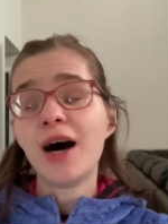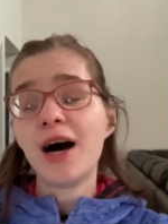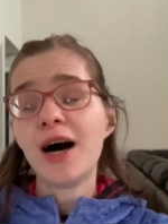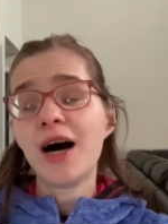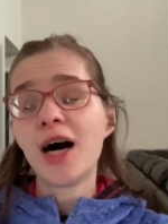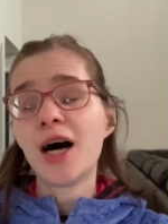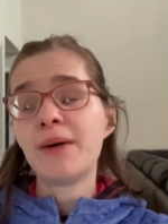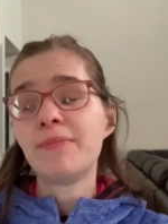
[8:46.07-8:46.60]

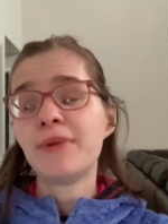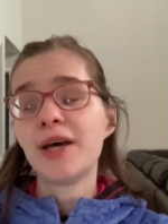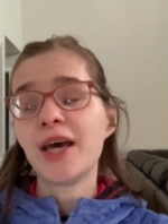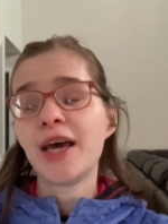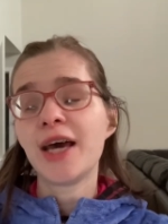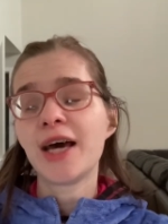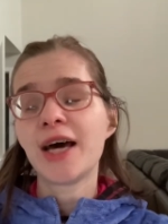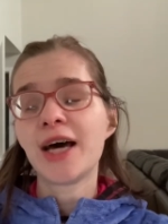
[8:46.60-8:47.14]

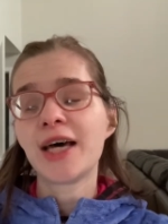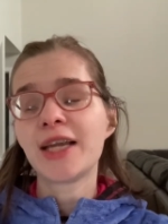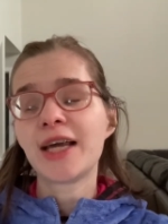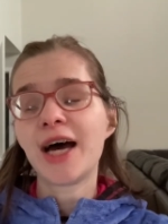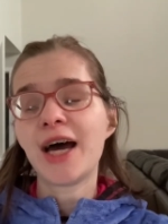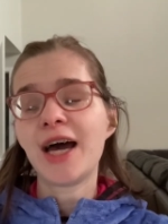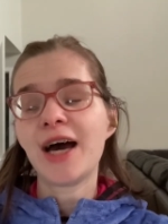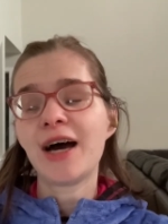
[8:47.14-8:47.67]
and
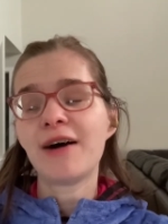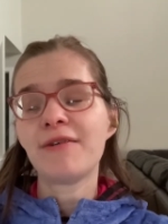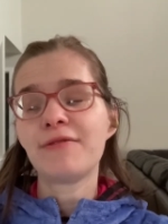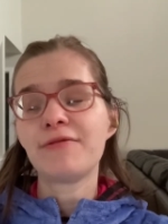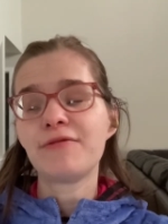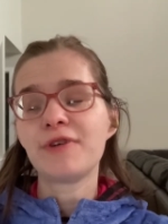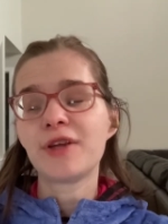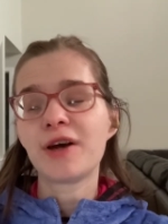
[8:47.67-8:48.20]
I have,
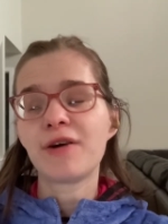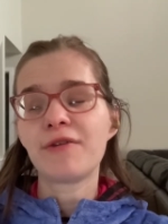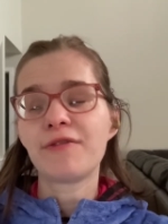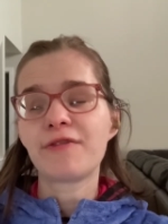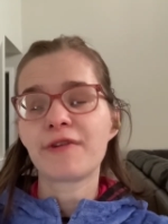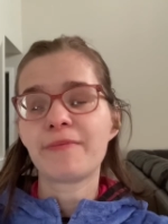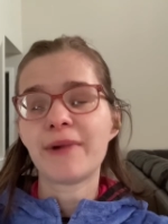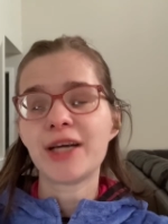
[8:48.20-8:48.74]
you know,
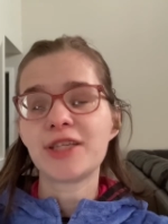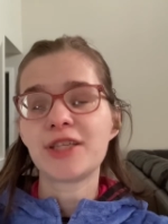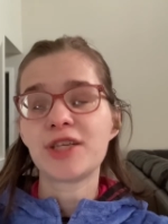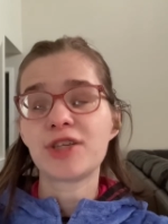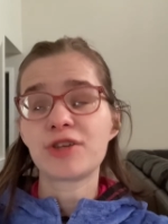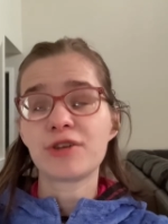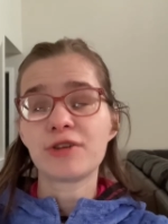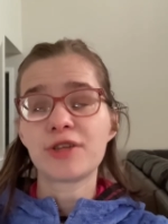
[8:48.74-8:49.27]
for my
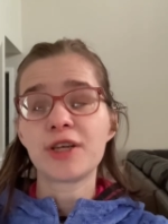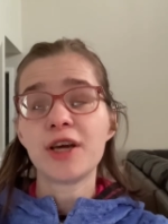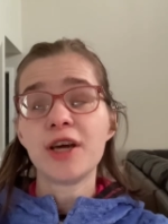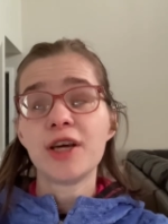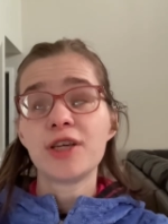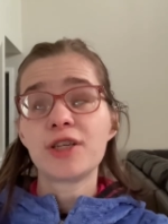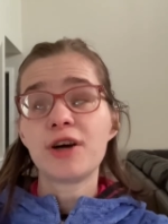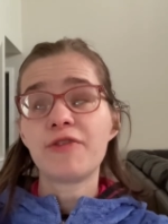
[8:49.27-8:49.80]
seizures,
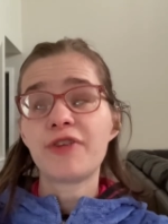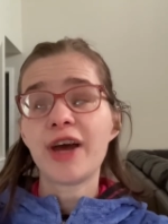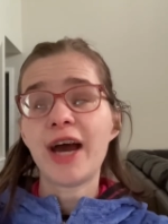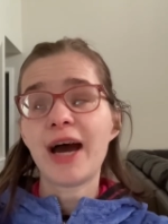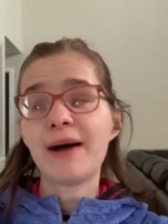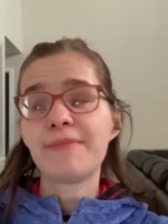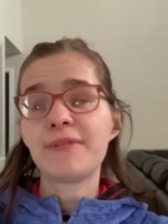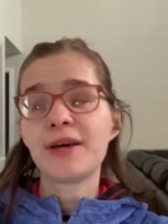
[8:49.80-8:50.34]
so if they
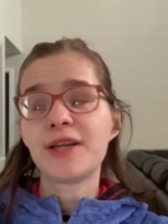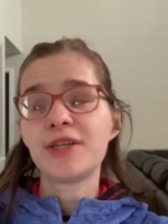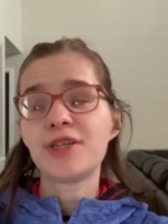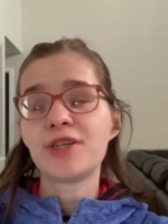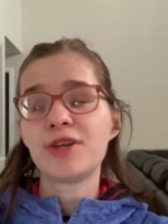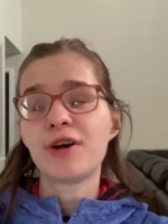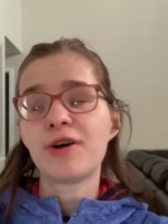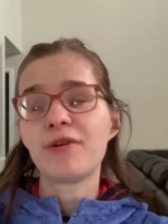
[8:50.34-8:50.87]
happened,
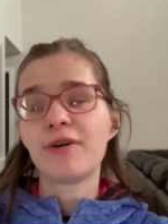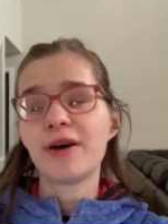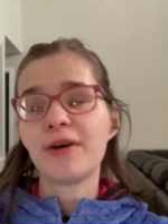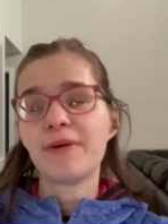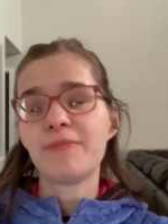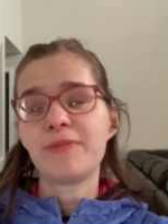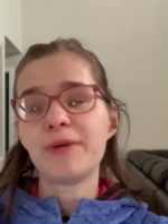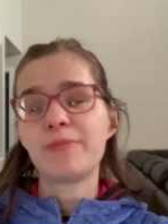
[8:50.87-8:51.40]
you know,
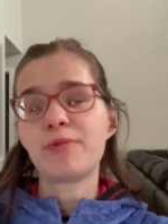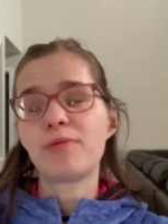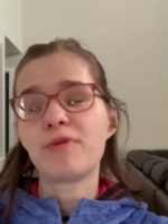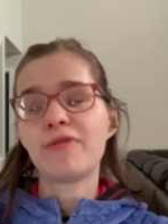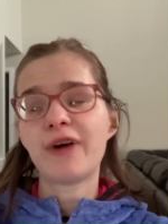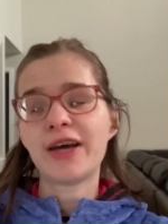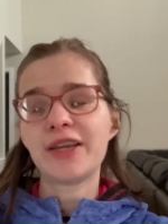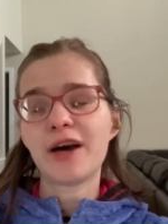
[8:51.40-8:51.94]
people will
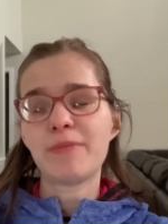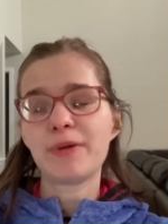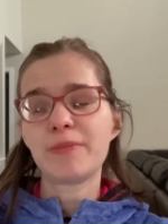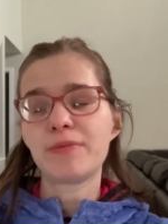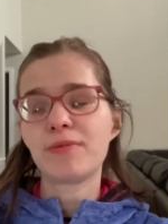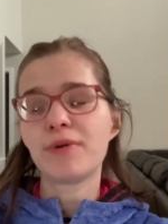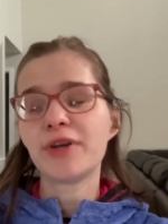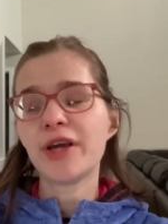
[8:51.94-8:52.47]
find out,
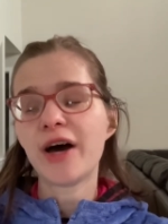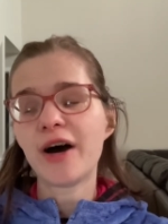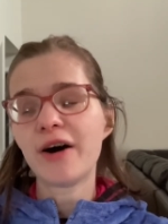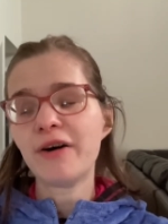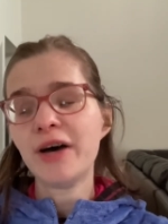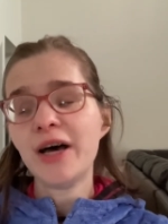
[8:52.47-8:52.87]
people will know.